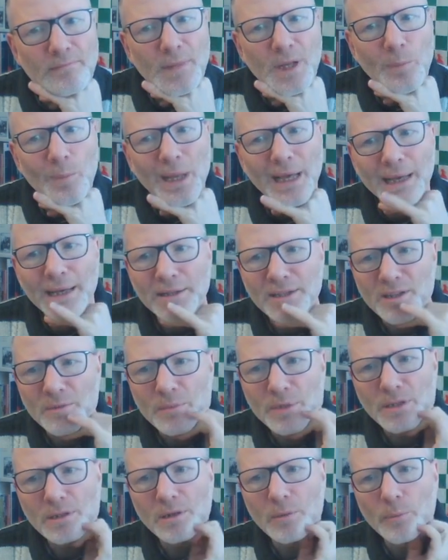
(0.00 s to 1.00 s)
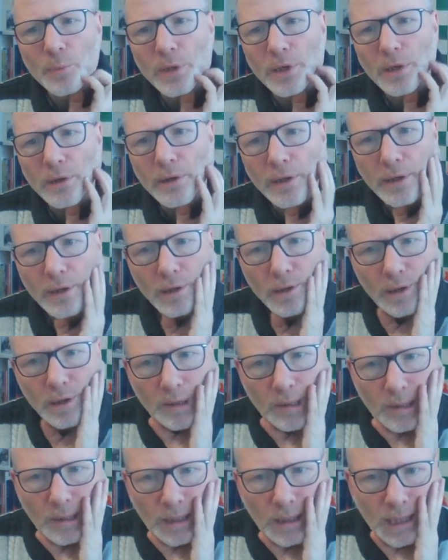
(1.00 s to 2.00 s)
Black has the bishop pair here.
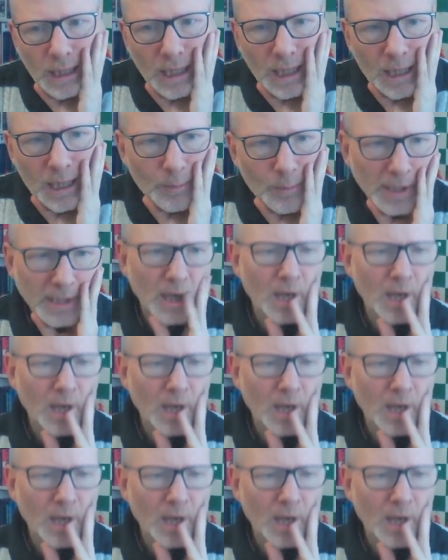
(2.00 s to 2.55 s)
But